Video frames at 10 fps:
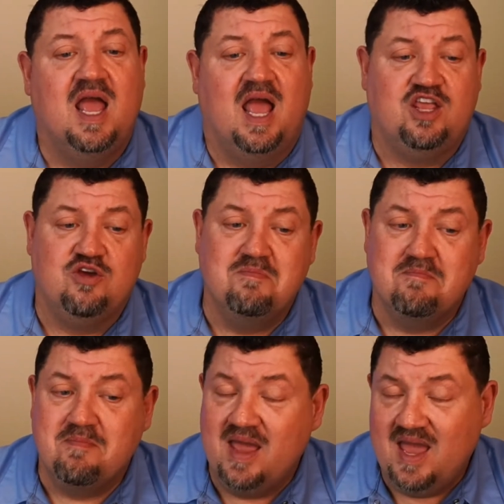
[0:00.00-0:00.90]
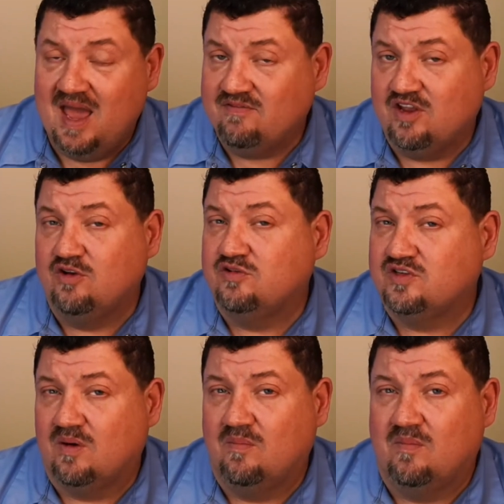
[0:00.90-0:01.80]
You may have to do
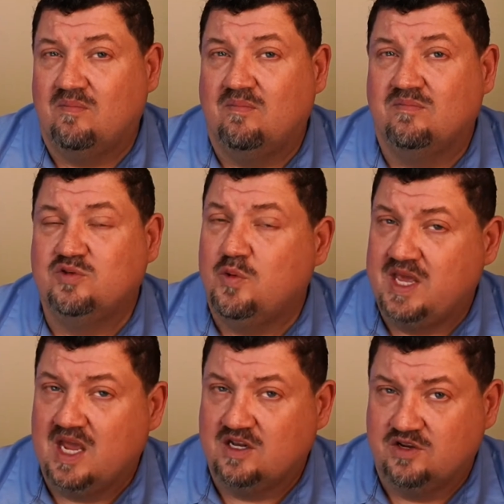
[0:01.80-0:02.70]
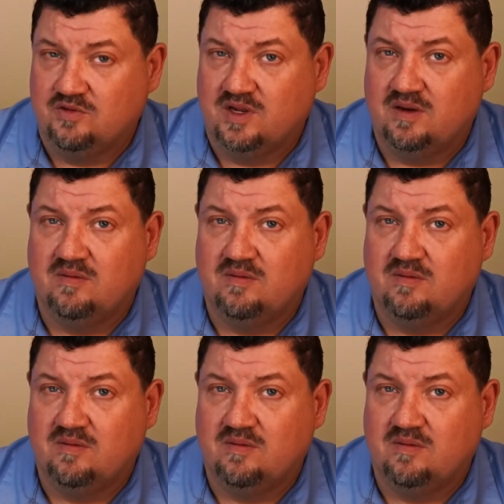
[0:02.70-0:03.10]
some tweaking to it,